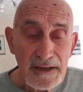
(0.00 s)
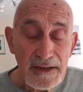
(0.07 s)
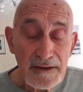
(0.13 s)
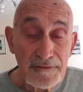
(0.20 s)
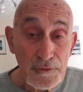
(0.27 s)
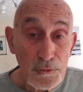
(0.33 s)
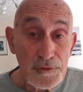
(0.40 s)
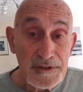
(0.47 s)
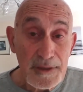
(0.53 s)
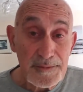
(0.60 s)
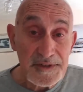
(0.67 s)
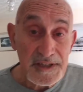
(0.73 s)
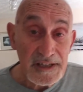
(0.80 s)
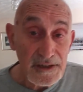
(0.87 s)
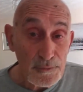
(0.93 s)
Of course, I'm
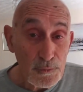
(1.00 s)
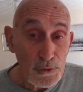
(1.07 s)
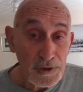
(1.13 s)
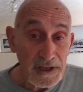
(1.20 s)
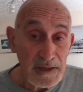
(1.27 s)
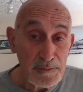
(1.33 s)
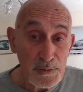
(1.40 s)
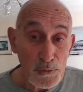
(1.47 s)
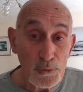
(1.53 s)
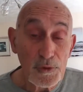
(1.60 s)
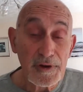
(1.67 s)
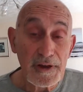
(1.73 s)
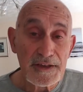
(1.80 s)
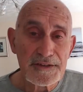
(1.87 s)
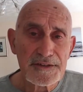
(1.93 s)
still a work in
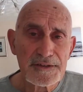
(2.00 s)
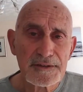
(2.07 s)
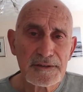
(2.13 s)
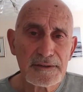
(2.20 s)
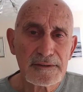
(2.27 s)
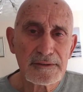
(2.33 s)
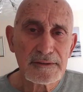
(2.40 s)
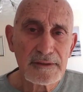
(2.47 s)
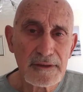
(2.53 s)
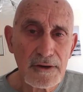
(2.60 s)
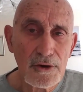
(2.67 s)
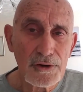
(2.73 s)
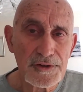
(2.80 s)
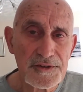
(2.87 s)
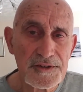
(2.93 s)
progress.
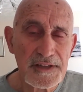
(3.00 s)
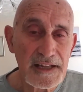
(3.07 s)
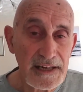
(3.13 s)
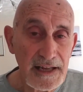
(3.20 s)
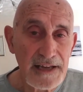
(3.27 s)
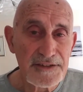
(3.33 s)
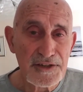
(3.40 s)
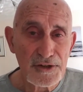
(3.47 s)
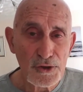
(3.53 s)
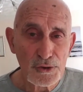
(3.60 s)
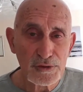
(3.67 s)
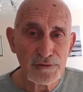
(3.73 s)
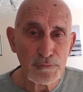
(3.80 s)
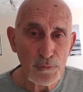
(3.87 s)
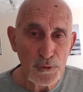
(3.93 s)
God still has a lot
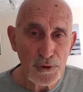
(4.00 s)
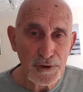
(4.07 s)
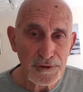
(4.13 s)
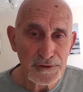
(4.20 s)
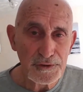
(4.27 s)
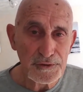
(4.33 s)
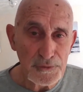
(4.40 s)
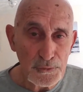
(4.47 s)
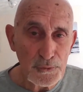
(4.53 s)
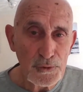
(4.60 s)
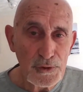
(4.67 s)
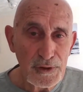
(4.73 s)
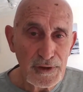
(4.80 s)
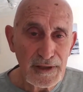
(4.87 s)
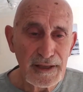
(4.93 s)
of work to do
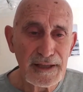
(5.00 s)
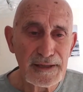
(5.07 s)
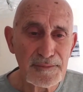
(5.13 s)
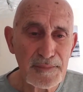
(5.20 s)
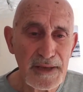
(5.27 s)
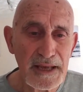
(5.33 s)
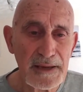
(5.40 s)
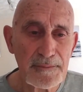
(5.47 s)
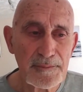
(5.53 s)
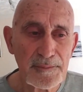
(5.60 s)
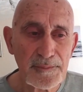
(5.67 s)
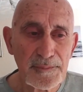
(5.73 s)
in me.